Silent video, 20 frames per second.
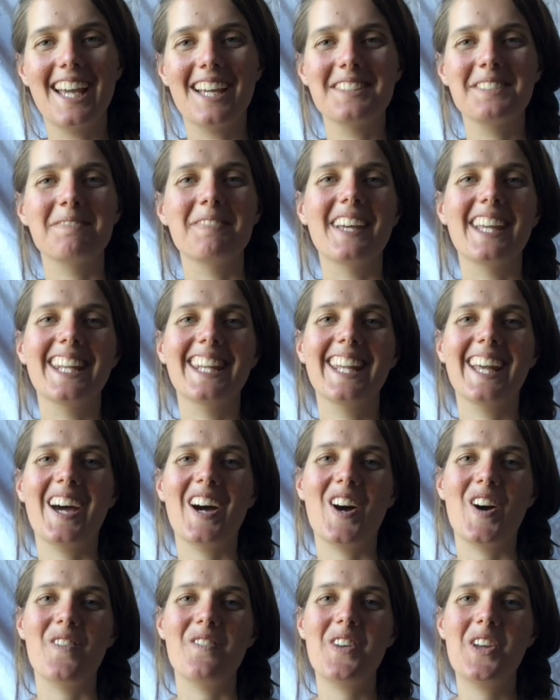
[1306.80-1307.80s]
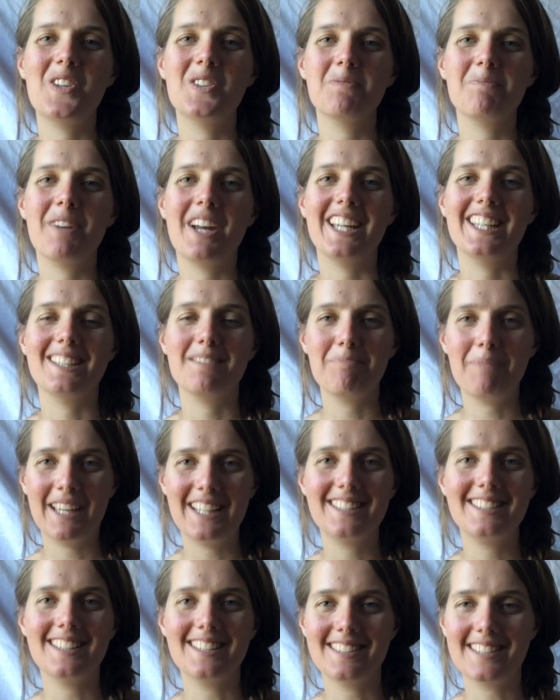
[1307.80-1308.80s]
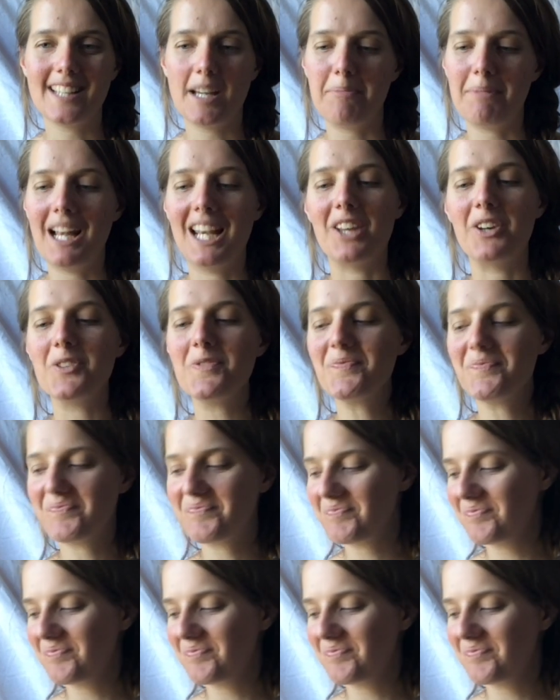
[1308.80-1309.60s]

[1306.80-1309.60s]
Yasmin, who's based in Saint-Malo.